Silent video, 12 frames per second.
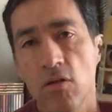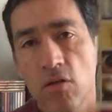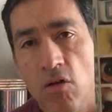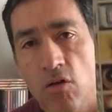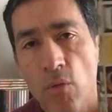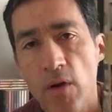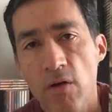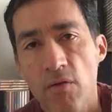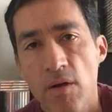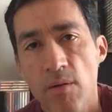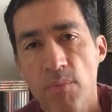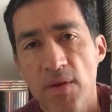Not one of
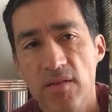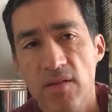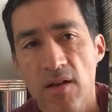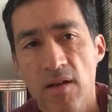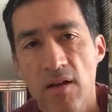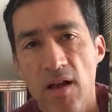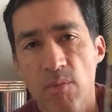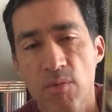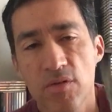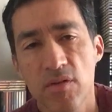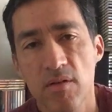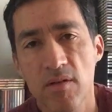their best
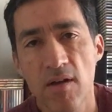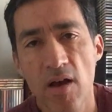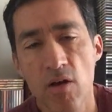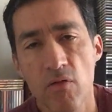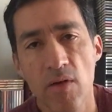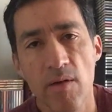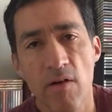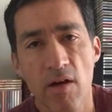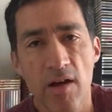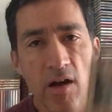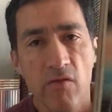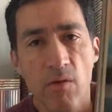albums. Kind of
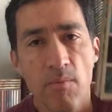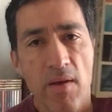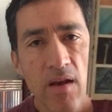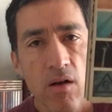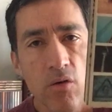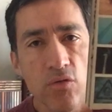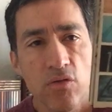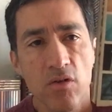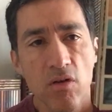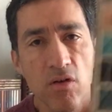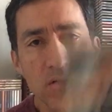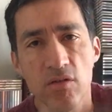a mellow
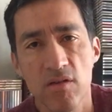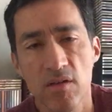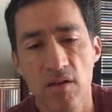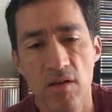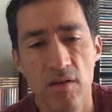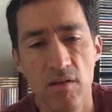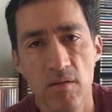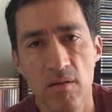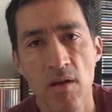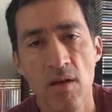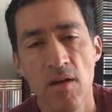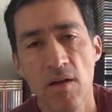songs,
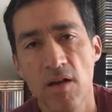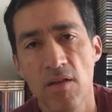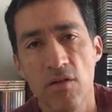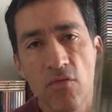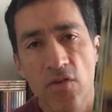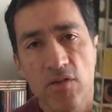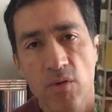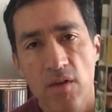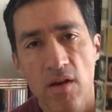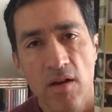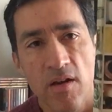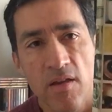and the first one
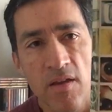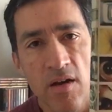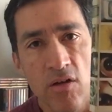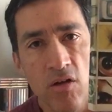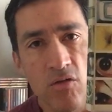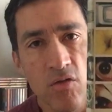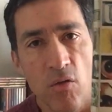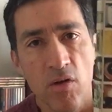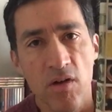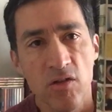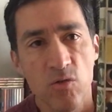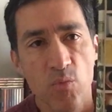they're not so
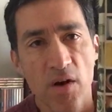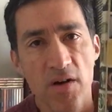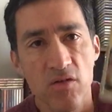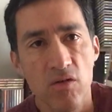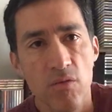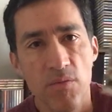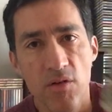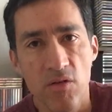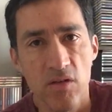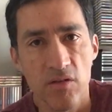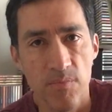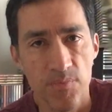inspired. So there
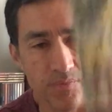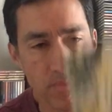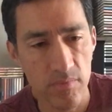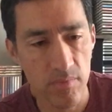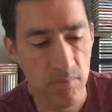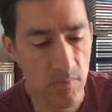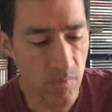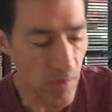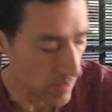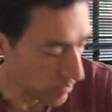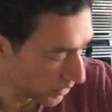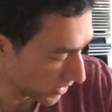it is.
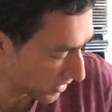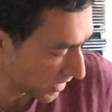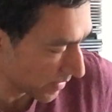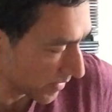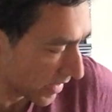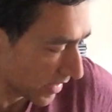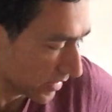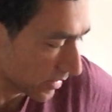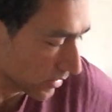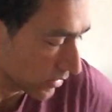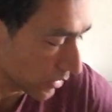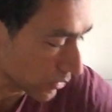Pearl Jam and
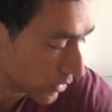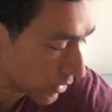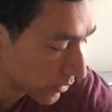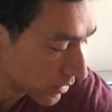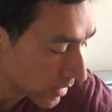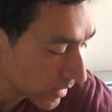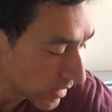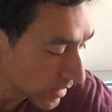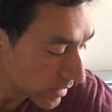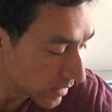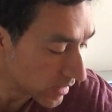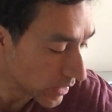No Code.
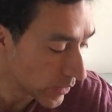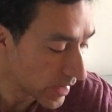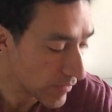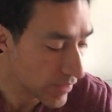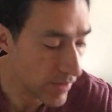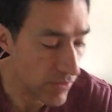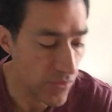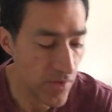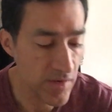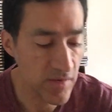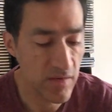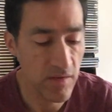Then we have their
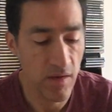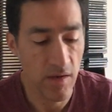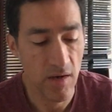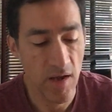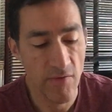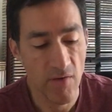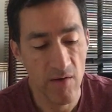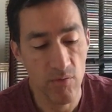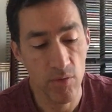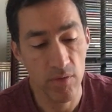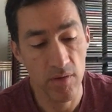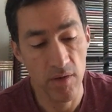first live
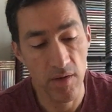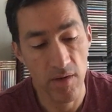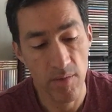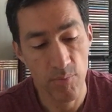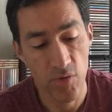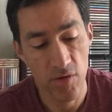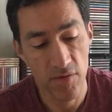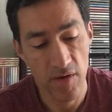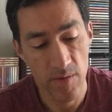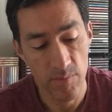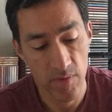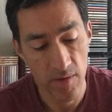album, Pearl
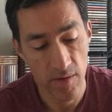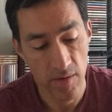Jam